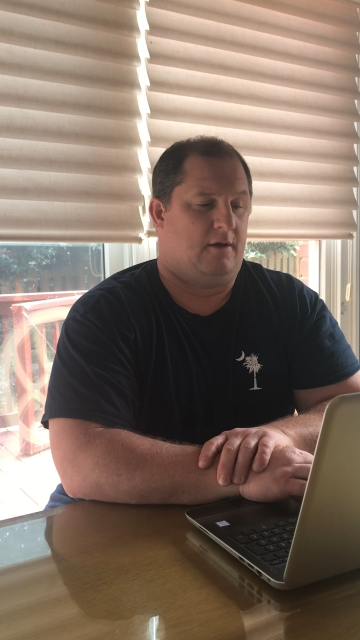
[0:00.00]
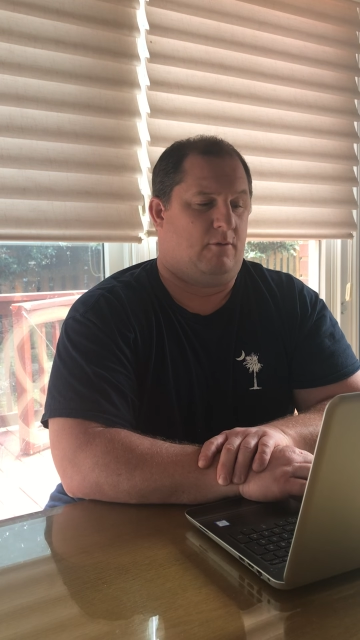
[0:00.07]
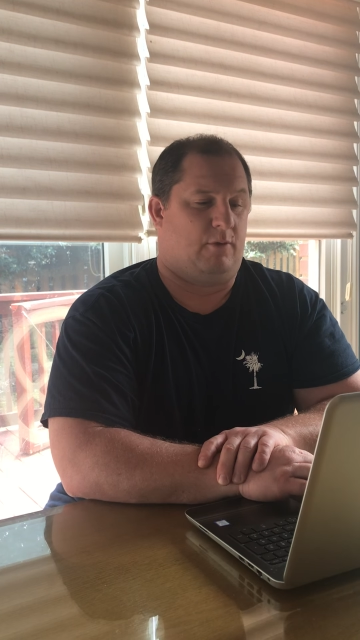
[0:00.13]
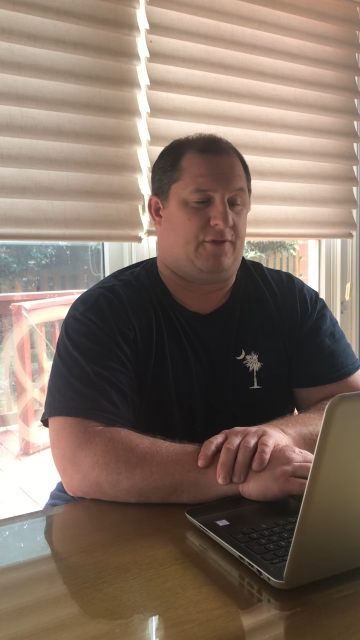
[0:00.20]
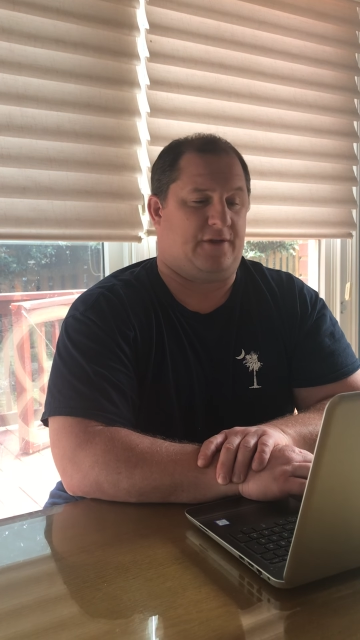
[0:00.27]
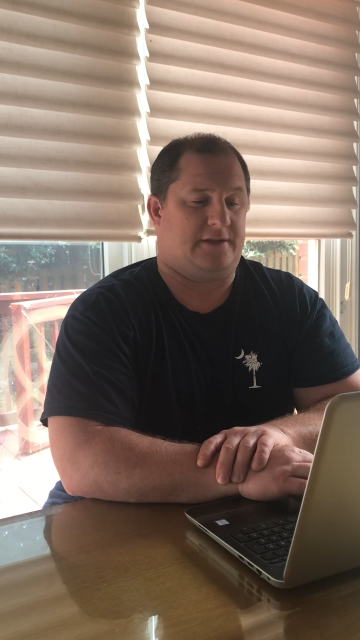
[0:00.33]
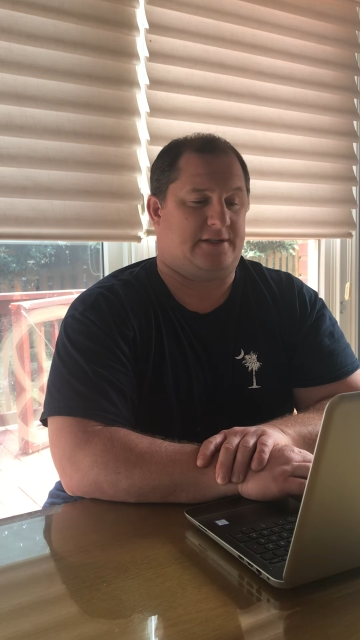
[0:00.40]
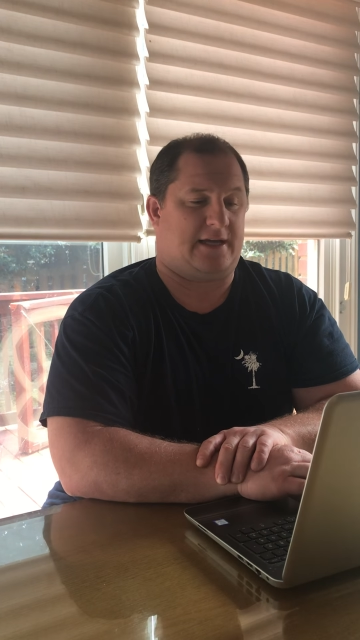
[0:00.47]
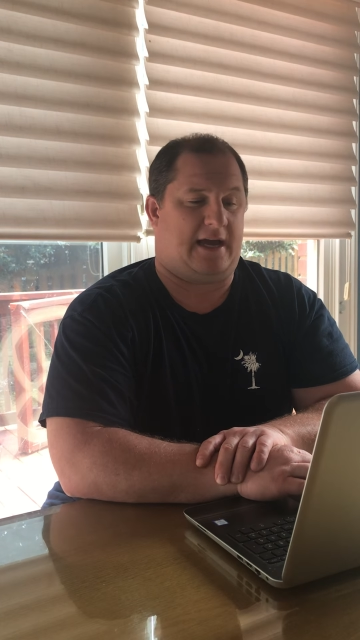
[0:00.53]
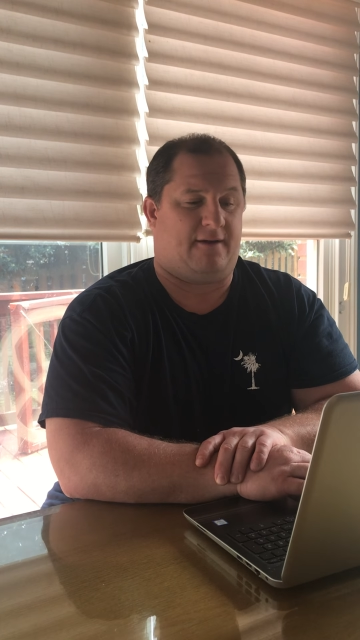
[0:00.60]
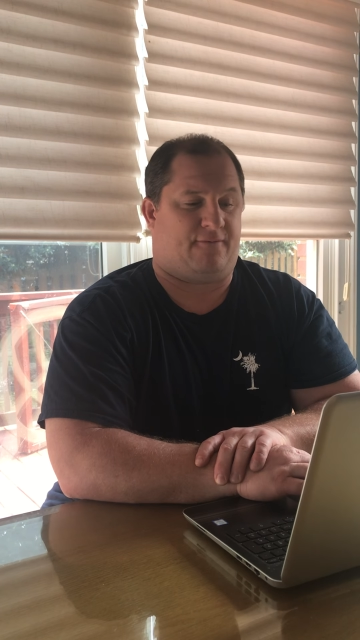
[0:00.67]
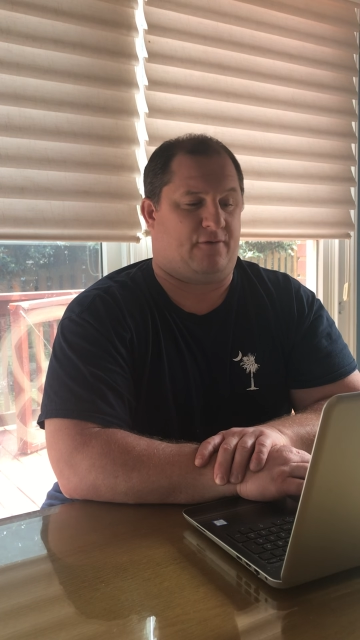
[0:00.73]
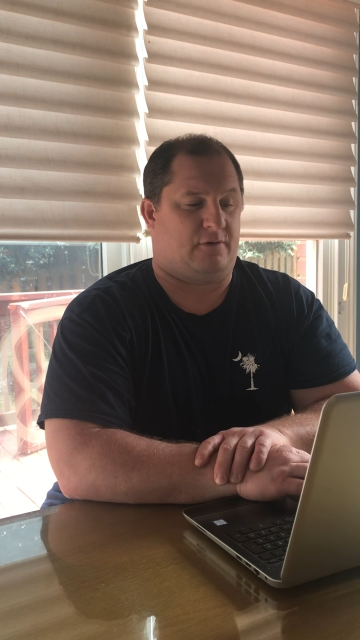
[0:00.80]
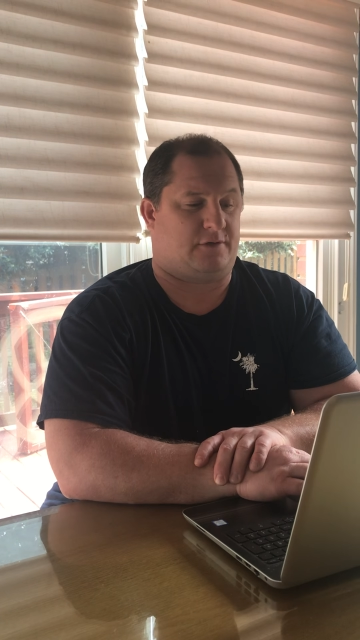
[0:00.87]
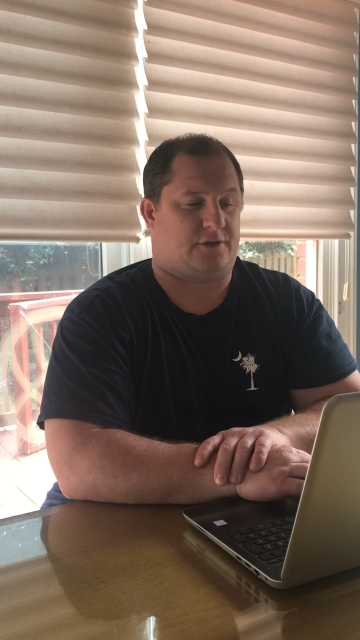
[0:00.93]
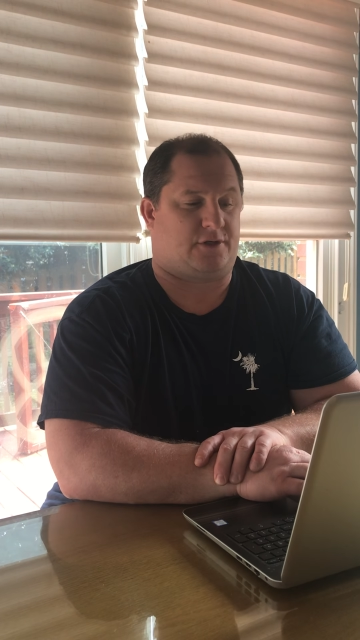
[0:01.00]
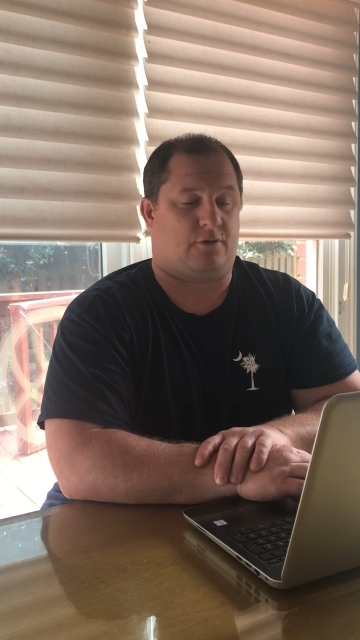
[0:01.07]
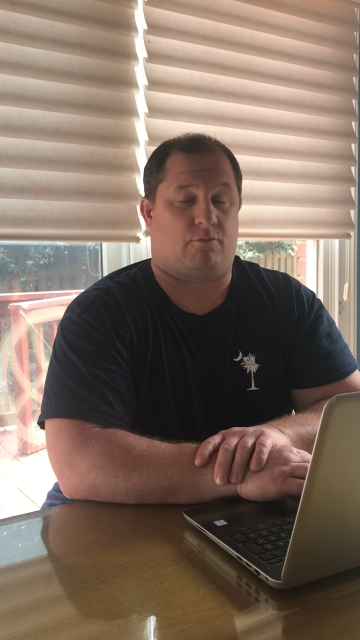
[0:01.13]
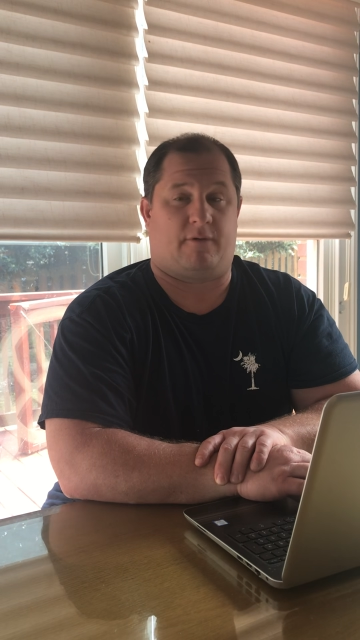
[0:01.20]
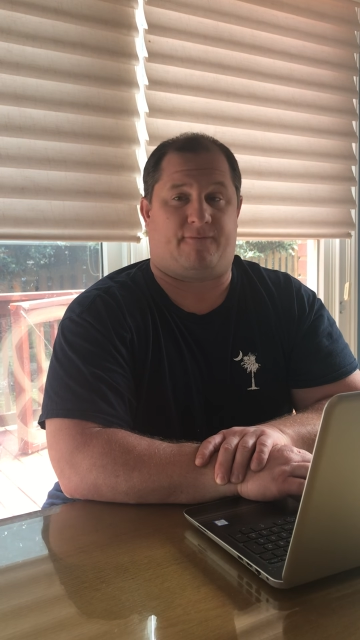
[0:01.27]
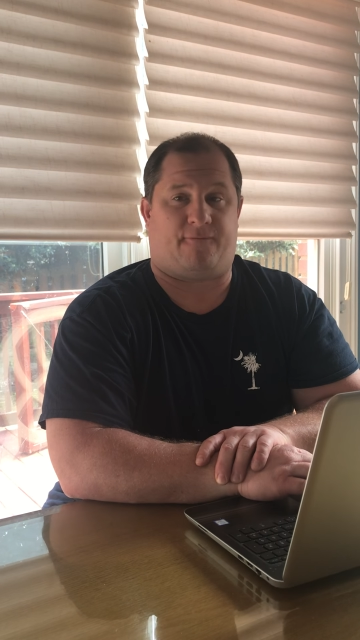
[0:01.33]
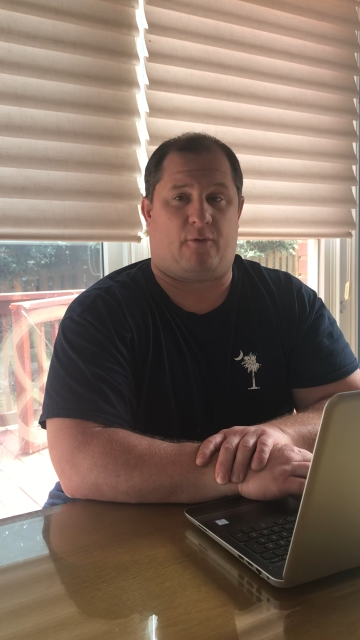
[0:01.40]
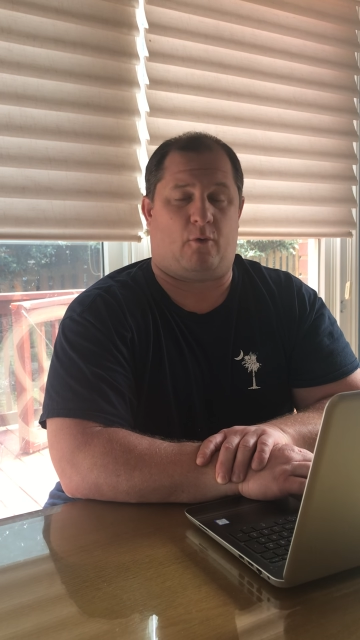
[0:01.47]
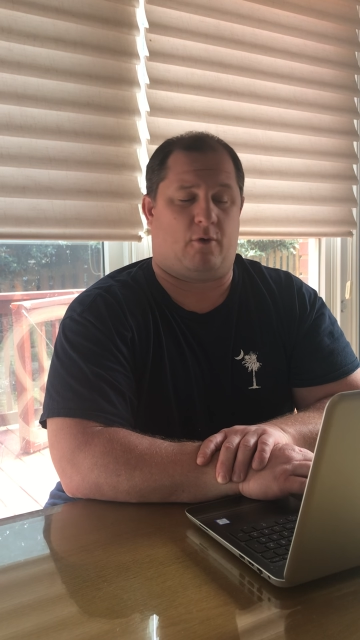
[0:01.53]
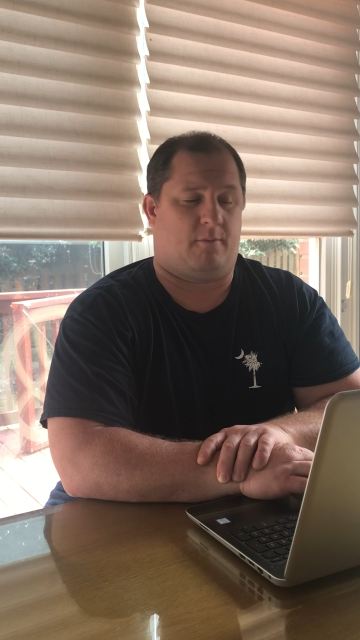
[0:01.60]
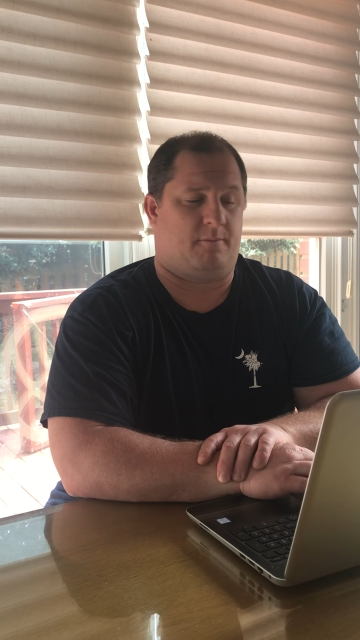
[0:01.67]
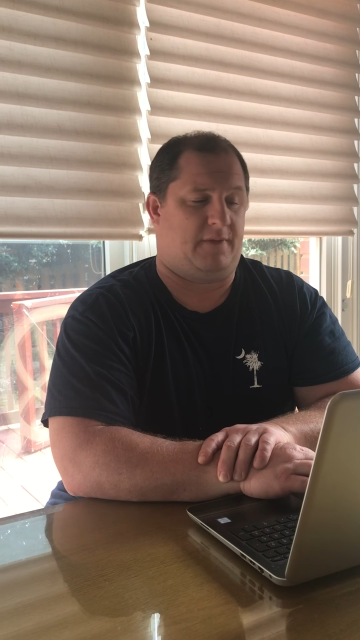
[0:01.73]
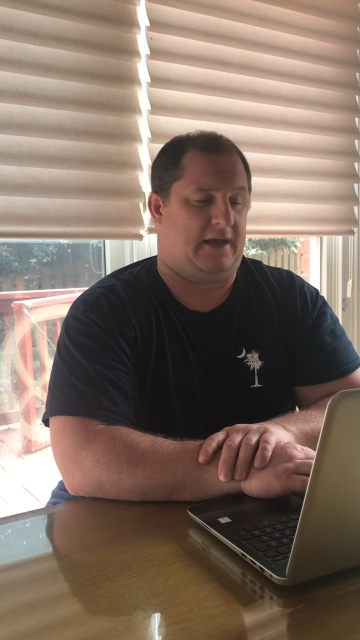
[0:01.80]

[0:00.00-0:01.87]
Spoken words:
with his efforts to reform